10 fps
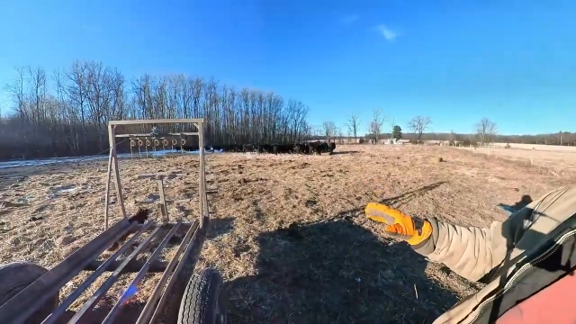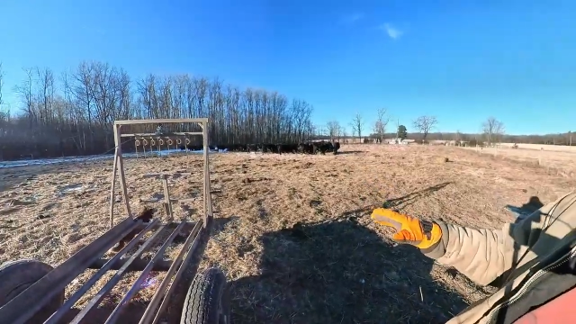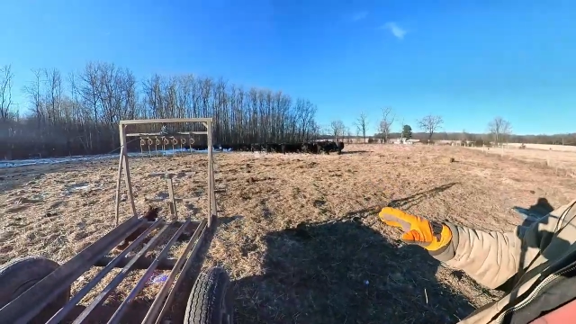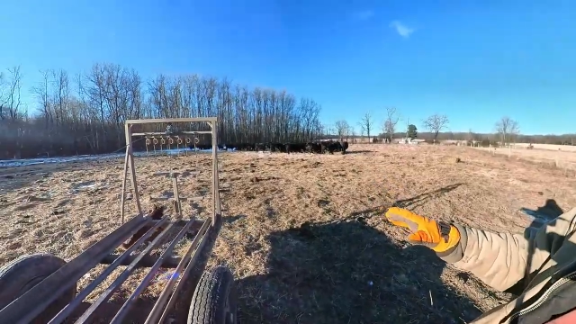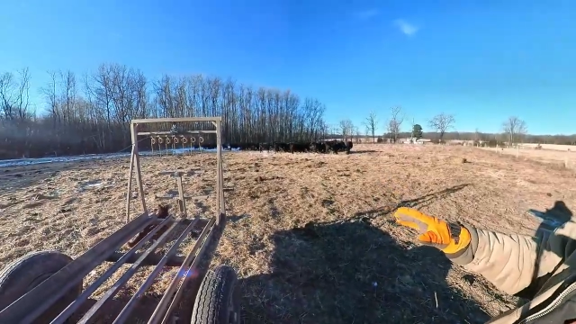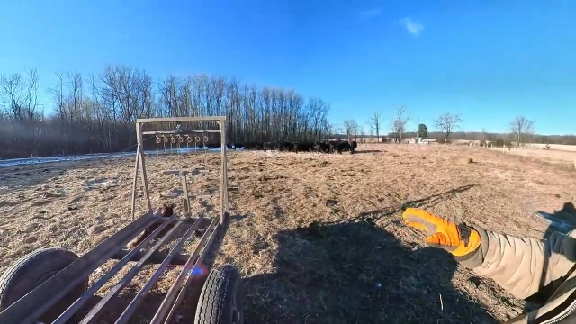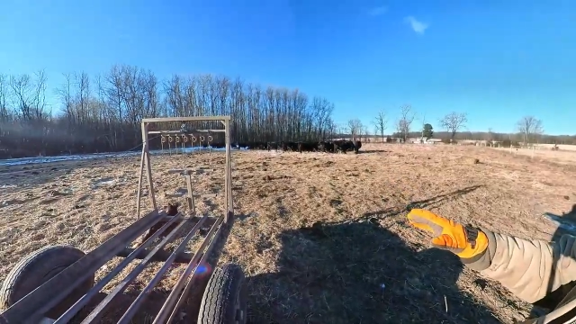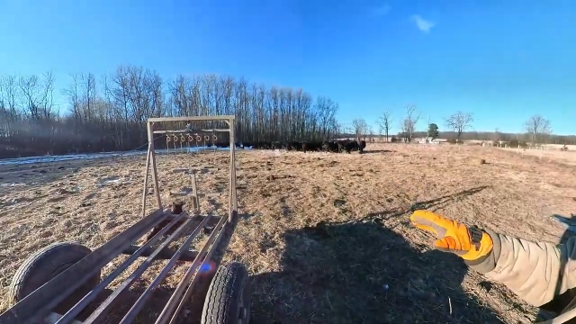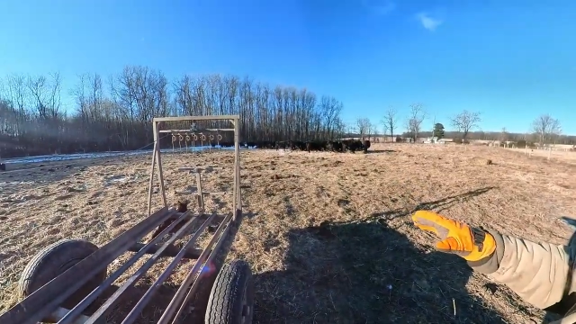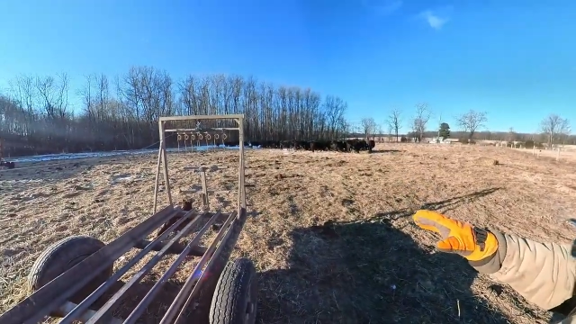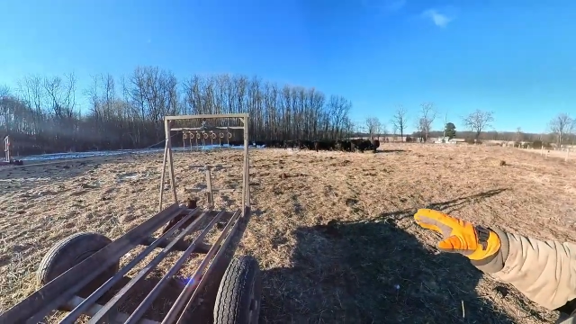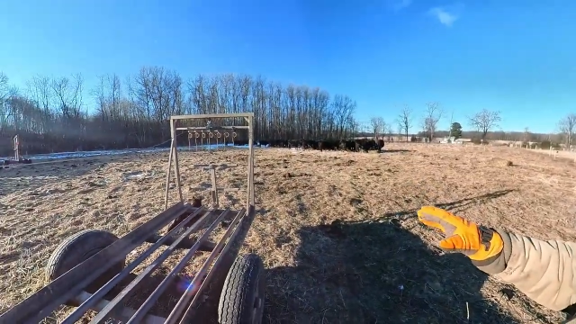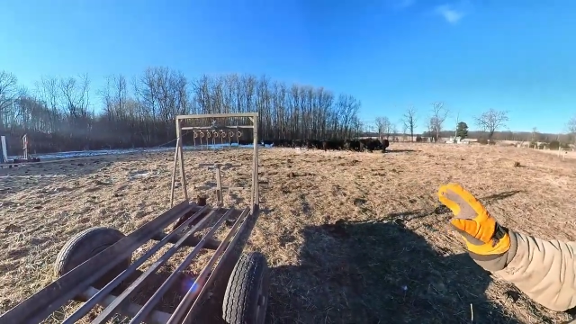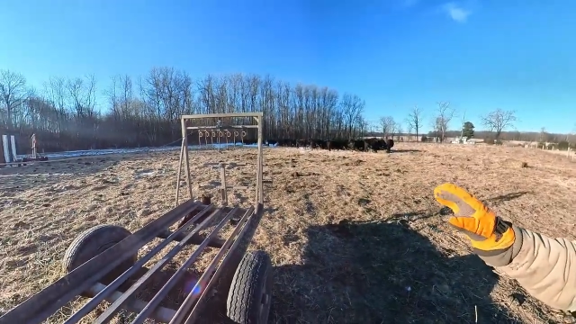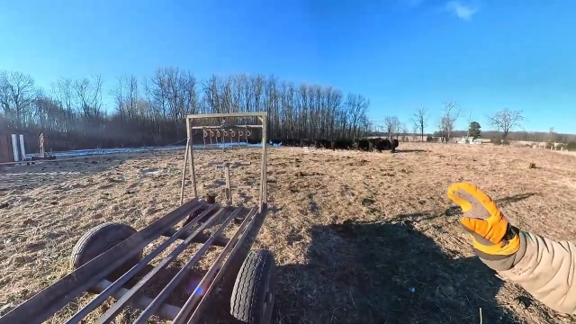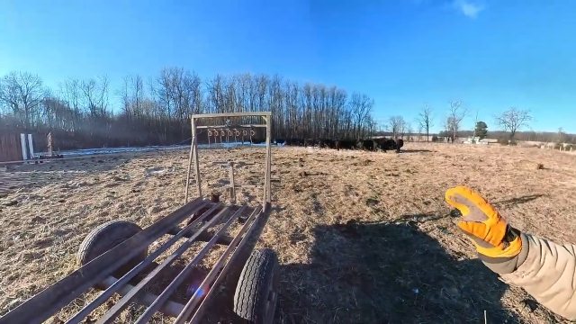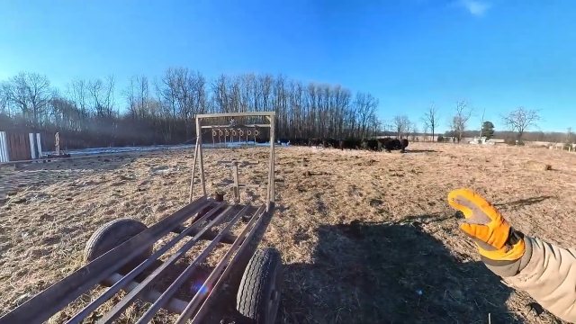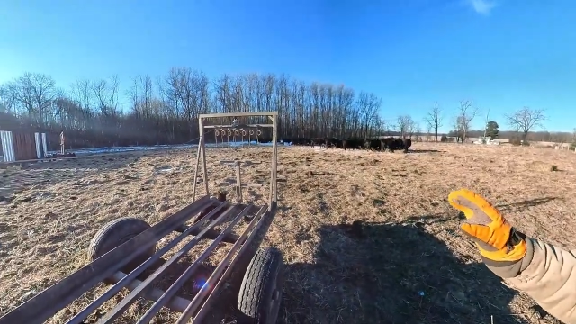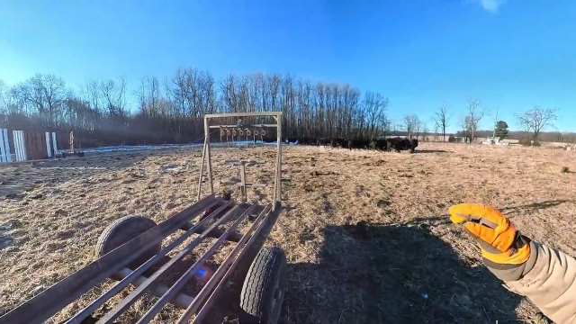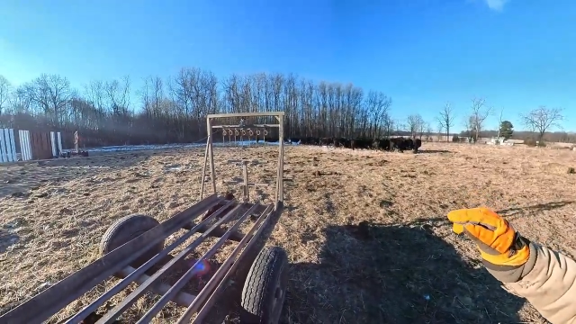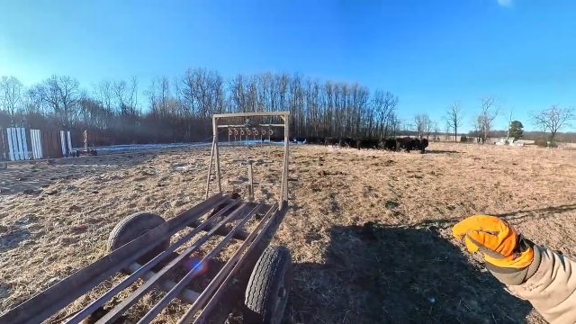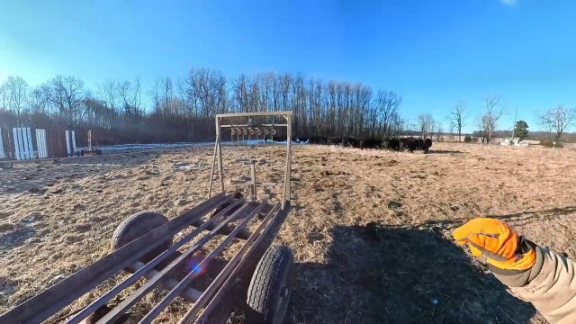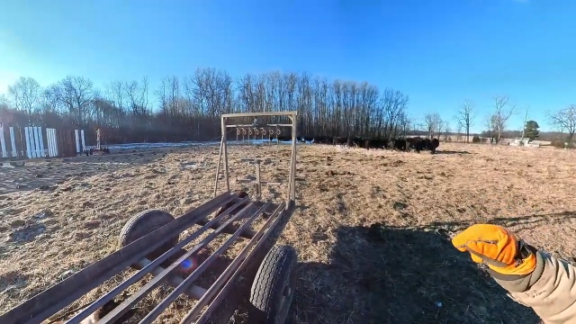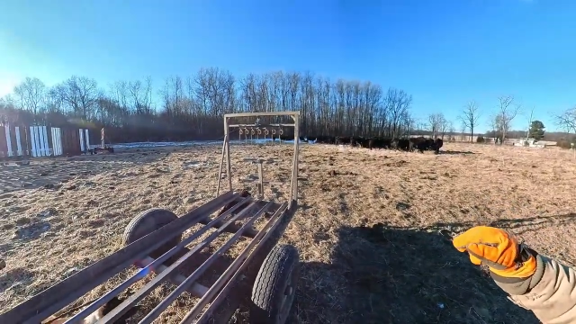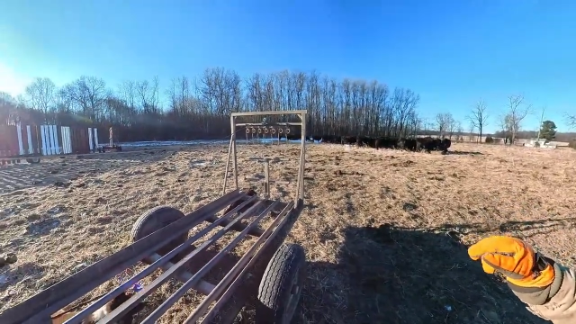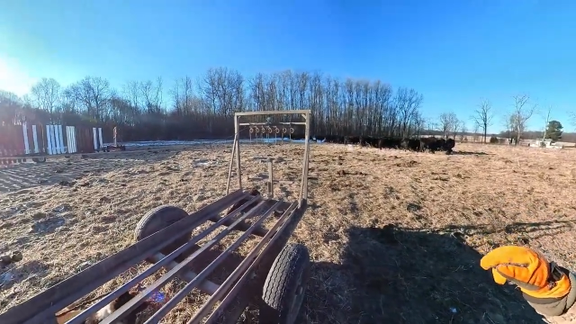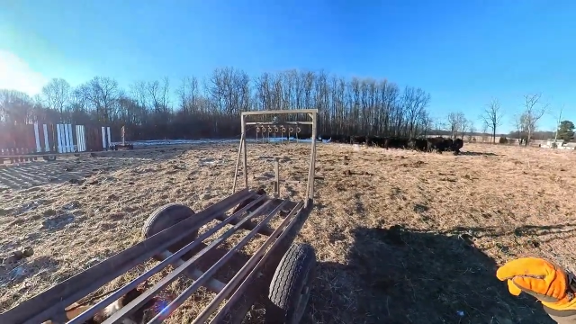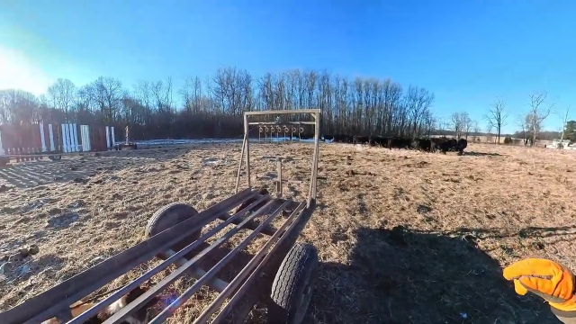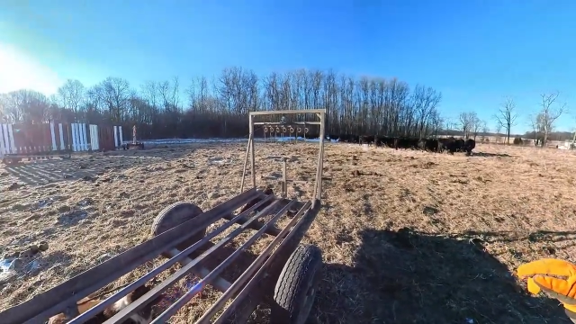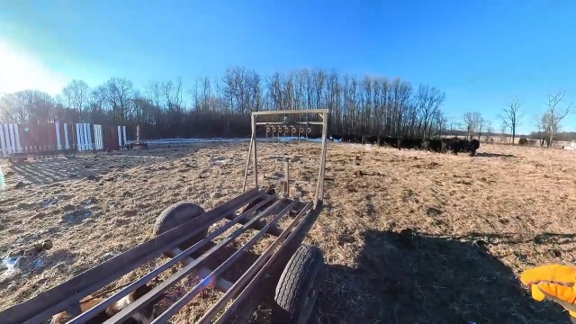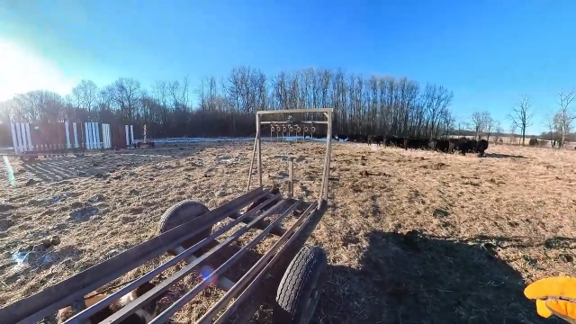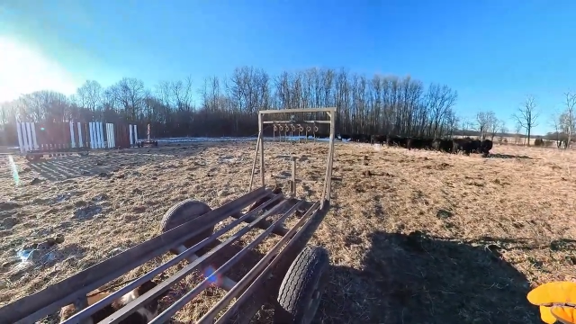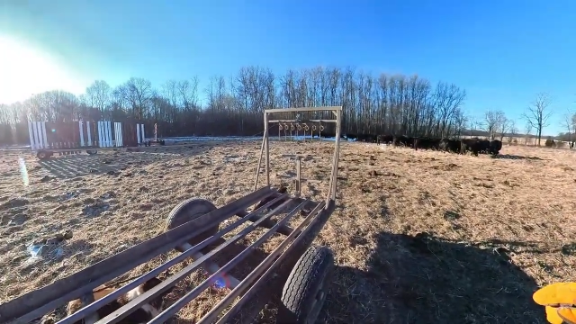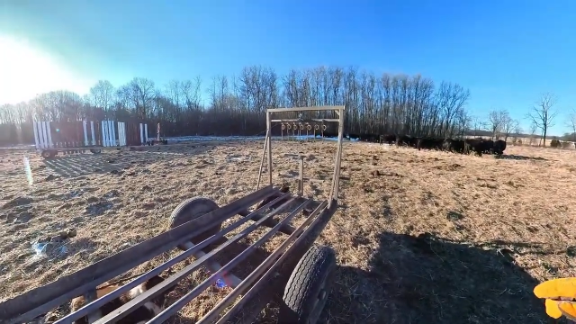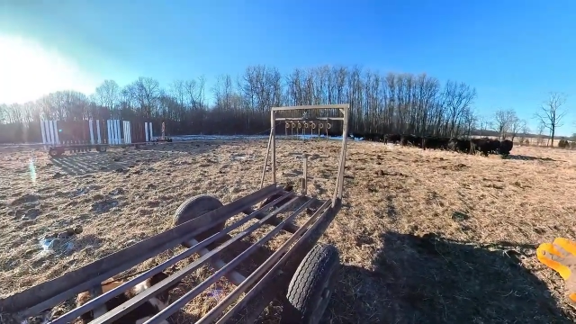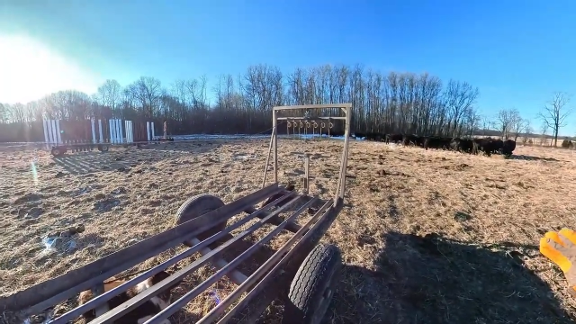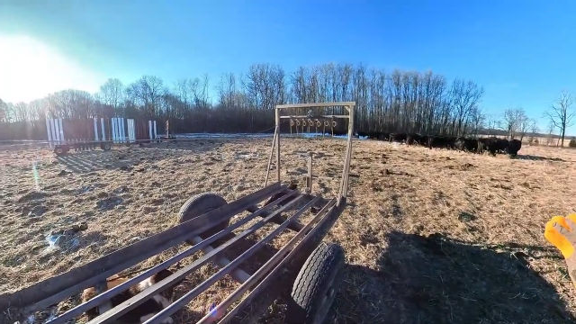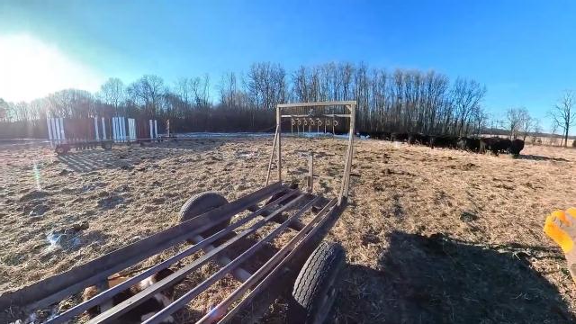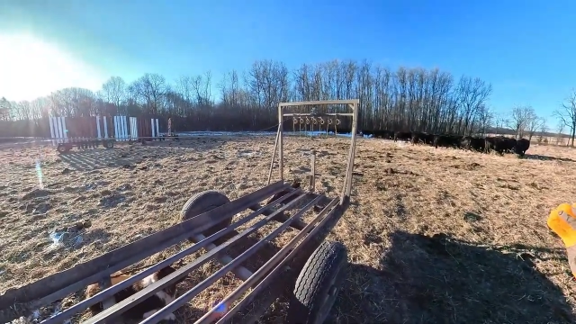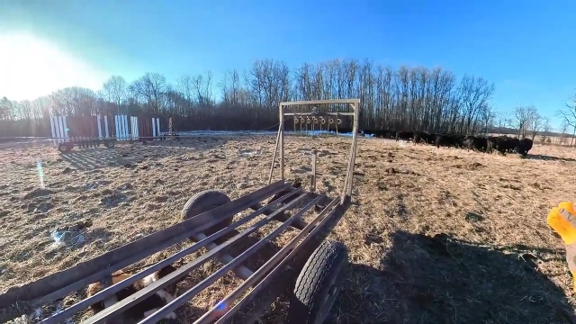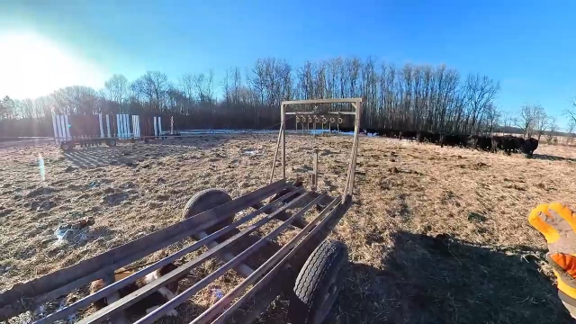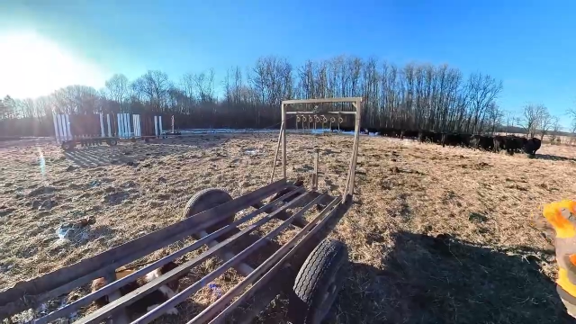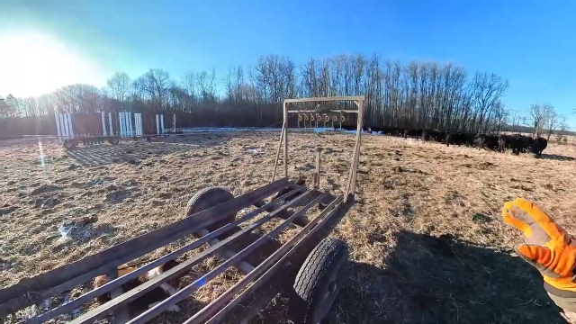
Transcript: (no speaker visible)